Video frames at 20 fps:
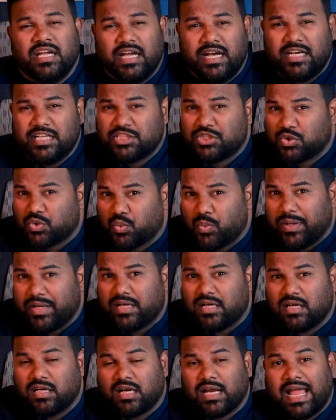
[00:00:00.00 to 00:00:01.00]
it is
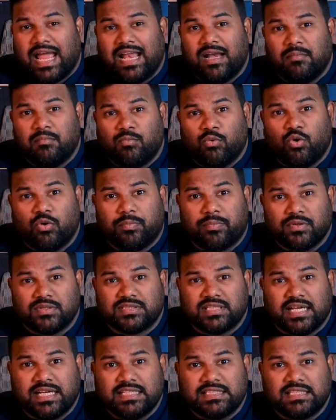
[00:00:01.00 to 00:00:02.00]
quicker and more
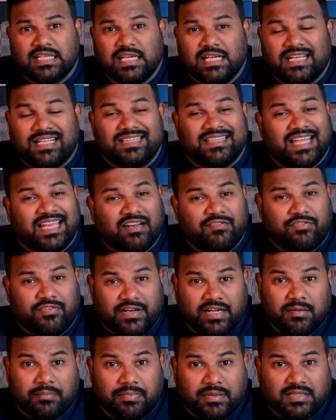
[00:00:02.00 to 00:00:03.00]
precise than a
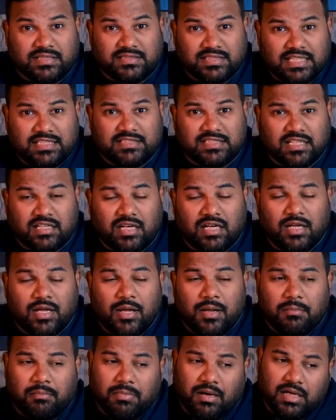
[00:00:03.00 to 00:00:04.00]
fingerprint sensor.
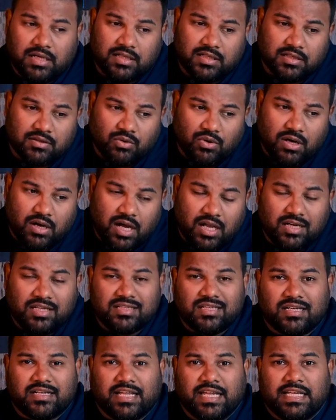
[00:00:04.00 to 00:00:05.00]
But
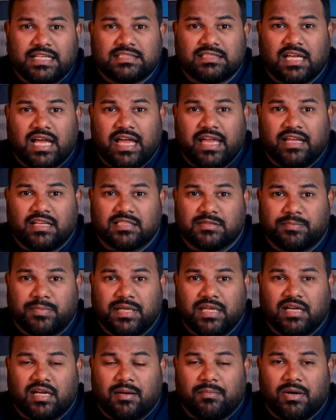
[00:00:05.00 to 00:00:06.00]
another case I
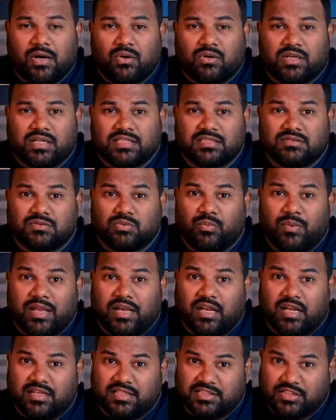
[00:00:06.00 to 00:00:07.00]
speak about is when
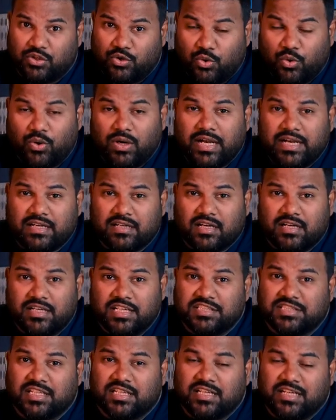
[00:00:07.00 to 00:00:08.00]
it's low light
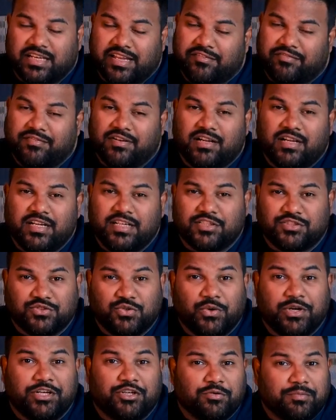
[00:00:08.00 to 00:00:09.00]
condition, definitely it's
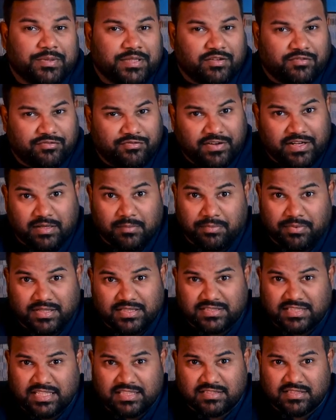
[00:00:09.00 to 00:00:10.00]
going to be the
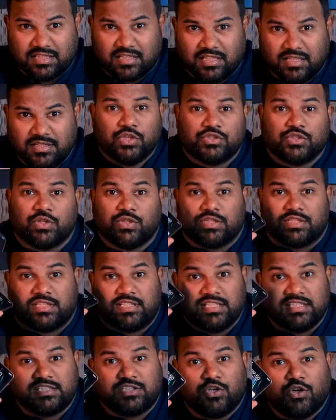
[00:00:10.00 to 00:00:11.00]
fingerprint sensor. So
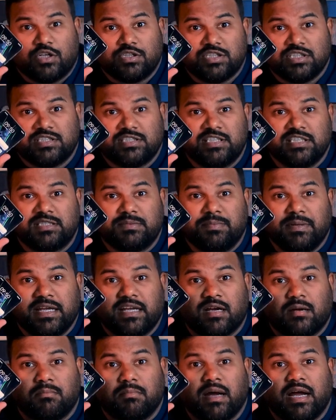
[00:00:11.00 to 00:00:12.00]
this gorgeous display
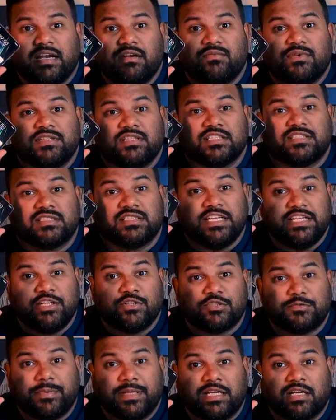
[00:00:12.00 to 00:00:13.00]
combined with the stereo
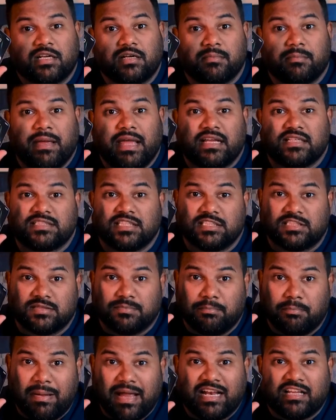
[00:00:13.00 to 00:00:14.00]
speaker makes it
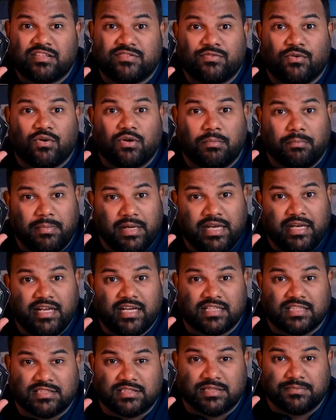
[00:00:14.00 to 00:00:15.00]
best for
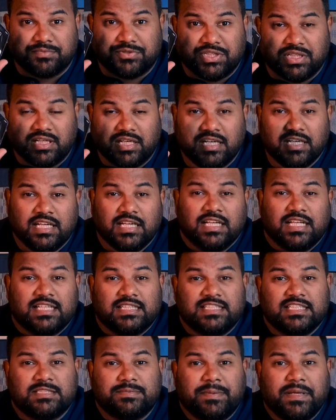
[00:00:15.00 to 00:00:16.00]
media consumption.
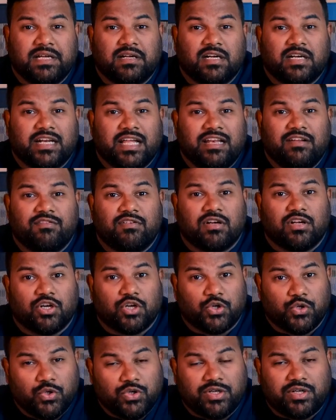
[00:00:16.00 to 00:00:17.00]
This speaker delivers
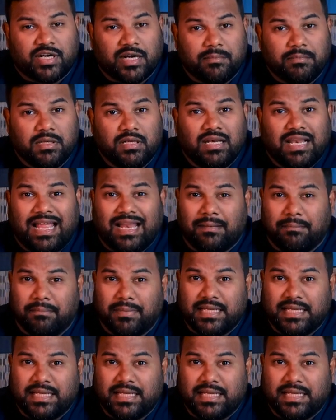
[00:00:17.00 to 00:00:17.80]
good treble and